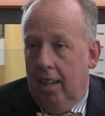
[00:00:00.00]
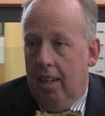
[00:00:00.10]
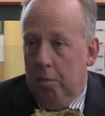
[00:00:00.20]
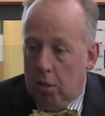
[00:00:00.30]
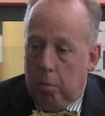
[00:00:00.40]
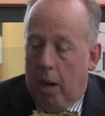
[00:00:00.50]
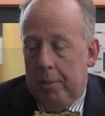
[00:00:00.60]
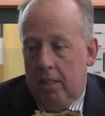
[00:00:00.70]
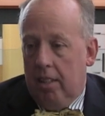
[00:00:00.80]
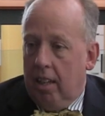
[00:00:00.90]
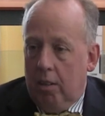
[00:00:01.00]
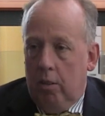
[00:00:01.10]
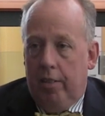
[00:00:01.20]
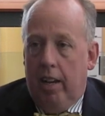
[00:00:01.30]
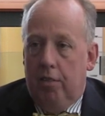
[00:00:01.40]
Most promising
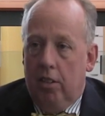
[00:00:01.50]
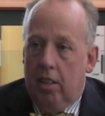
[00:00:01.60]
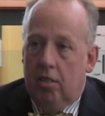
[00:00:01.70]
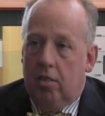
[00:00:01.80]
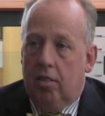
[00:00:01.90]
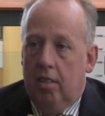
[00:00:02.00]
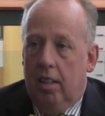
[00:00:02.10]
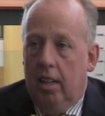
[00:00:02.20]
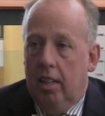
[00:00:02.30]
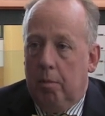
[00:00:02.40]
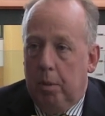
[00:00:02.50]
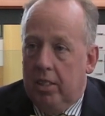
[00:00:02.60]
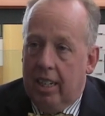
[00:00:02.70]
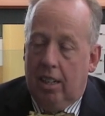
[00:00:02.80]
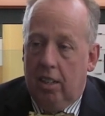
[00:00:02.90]
thing we've had for this
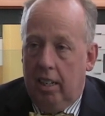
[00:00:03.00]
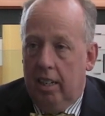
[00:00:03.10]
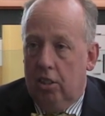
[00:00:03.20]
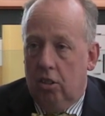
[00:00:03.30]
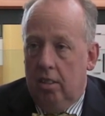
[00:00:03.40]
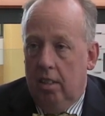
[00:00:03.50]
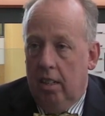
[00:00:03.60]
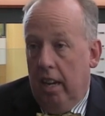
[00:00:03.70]
particular condition